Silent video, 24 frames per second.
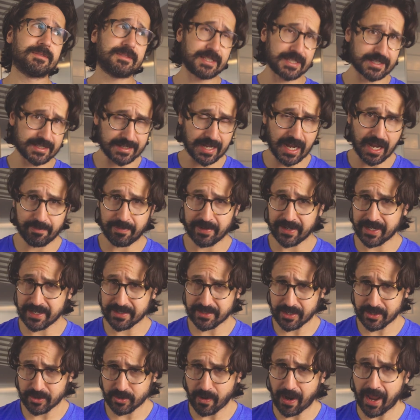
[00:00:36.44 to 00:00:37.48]
This topic is
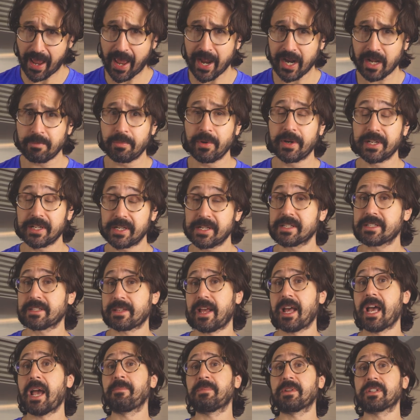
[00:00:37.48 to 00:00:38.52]
a drag, but it is
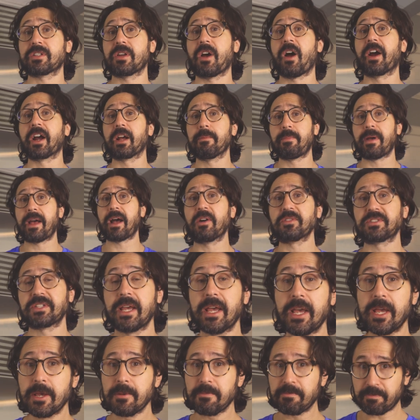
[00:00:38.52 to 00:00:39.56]
time to talk about
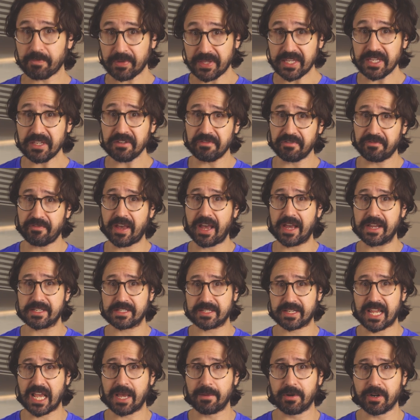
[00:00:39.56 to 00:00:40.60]

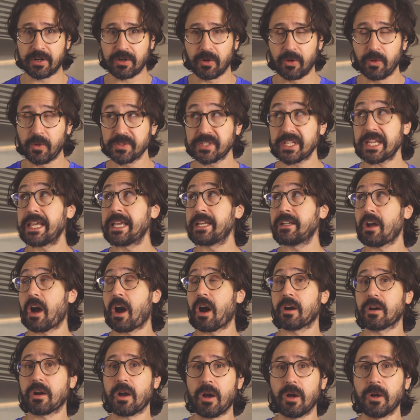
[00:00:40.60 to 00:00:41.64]
PFAS chemicals in
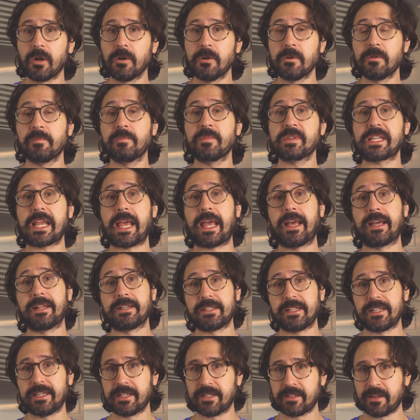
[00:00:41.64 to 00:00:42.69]
our homes and
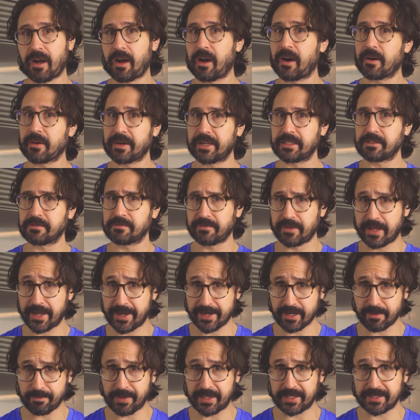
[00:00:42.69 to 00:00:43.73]
in our
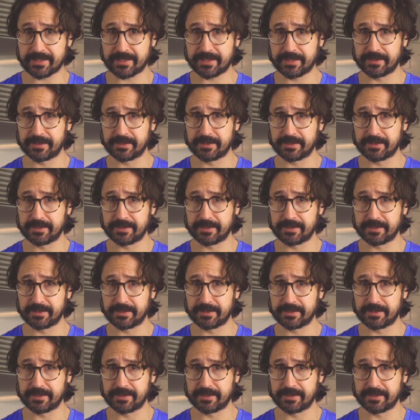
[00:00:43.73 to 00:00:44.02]
environment.